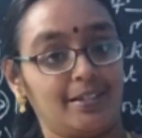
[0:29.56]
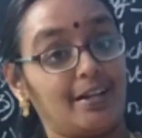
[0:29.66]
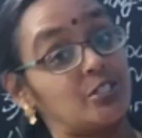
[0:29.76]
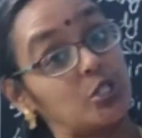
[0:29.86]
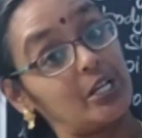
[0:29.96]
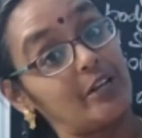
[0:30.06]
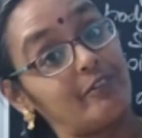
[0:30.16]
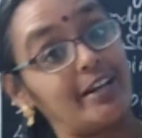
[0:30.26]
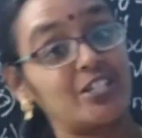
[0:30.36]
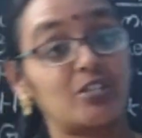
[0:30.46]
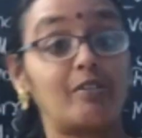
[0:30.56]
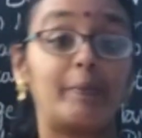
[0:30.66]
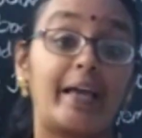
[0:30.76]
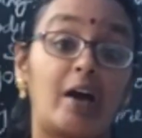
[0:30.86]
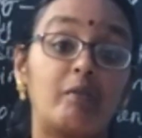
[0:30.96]
Reticulate venation will
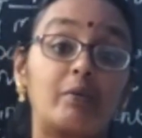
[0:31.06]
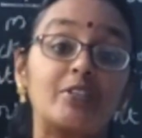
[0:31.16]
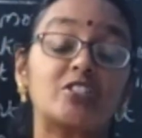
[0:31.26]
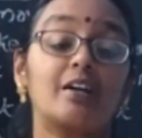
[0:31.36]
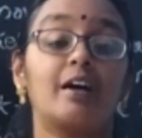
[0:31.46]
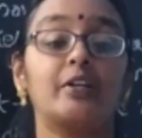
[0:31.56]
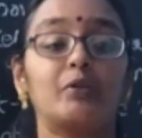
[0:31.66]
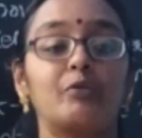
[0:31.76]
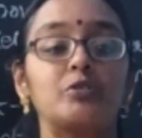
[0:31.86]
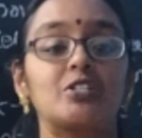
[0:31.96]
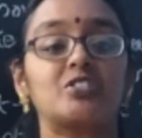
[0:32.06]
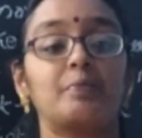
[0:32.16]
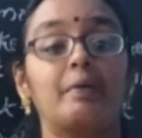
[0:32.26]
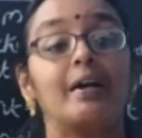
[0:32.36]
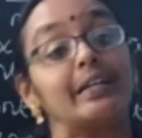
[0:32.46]
be having which kind of root
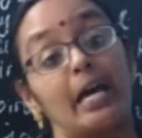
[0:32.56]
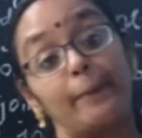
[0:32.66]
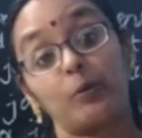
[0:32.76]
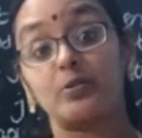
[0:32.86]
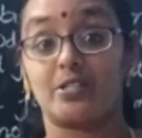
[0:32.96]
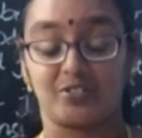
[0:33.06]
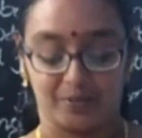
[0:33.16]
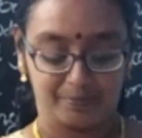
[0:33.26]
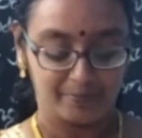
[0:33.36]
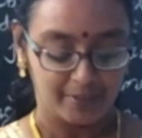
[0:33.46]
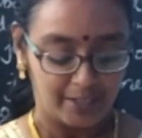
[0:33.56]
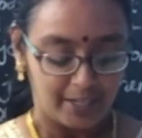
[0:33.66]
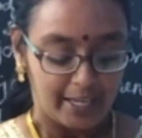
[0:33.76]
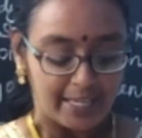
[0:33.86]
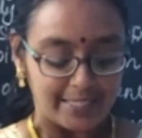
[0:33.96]
system? Tap root system.
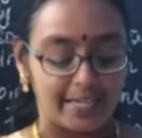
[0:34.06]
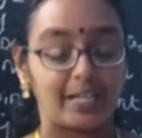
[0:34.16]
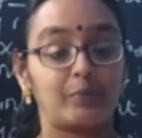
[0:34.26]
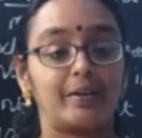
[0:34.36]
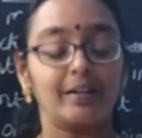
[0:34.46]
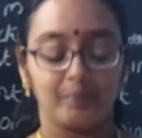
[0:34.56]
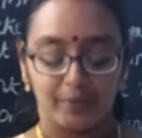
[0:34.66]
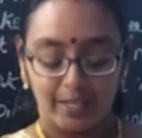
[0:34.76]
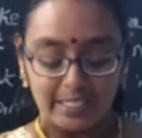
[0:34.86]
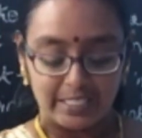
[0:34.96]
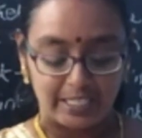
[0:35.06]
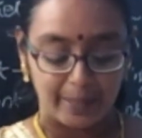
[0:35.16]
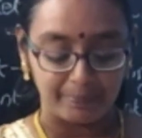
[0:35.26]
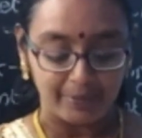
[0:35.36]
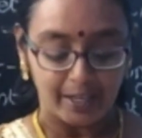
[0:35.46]
Second one,
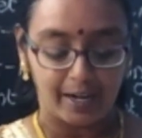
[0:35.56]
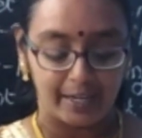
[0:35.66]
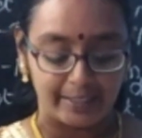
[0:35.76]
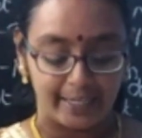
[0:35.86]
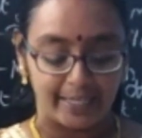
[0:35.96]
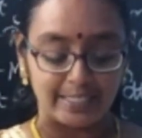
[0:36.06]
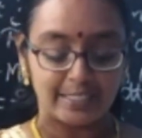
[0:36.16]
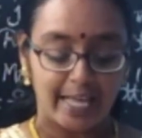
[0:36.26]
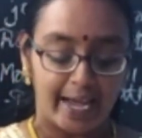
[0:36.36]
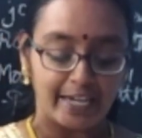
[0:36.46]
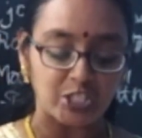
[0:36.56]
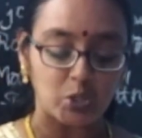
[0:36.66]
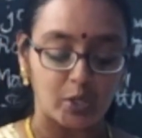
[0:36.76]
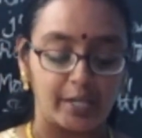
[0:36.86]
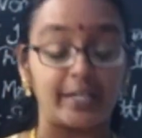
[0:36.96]
stem contains dash
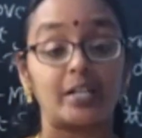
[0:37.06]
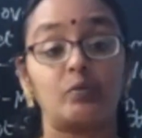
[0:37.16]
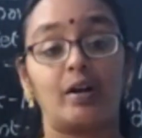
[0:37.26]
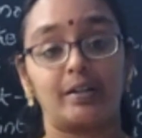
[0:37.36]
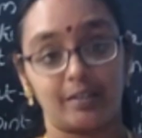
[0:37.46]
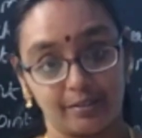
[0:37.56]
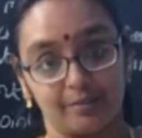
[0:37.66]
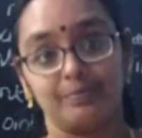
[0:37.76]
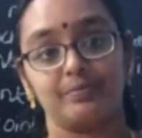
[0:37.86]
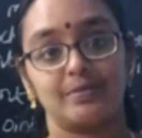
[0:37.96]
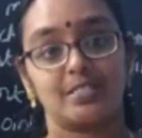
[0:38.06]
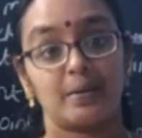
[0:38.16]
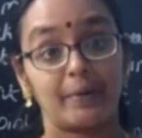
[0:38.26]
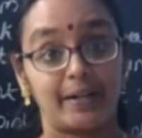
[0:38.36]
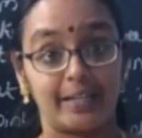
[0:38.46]
to conduct water.
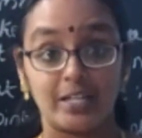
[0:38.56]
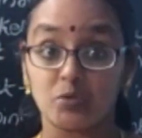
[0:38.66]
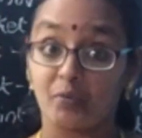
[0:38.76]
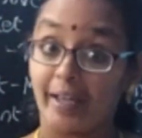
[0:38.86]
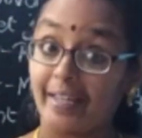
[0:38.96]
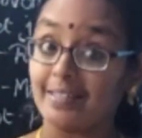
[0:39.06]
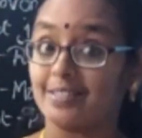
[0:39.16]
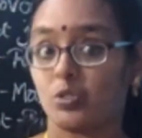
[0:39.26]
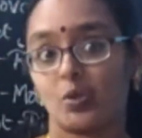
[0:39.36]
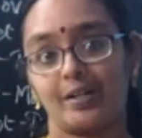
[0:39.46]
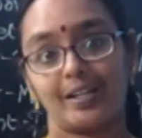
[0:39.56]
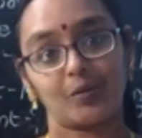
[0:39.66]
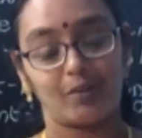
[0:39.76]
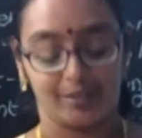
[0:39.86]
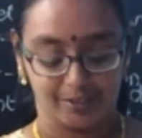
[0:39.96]
Stem contains veins to
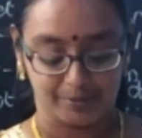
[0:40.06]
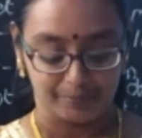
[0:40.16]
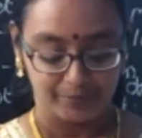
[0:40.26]
conduct water.